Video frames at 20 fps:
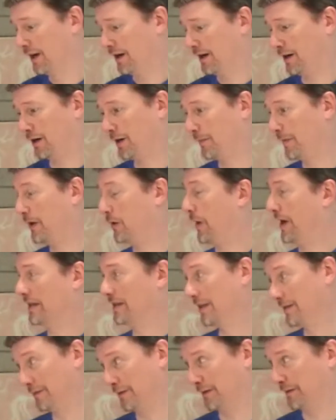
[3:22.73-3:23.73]
are going to be
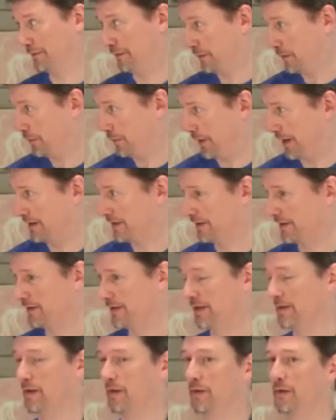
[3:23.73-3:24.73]
quite different from the
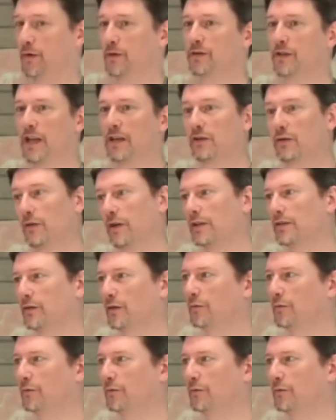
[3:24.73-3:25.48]
prices in the 3rd century.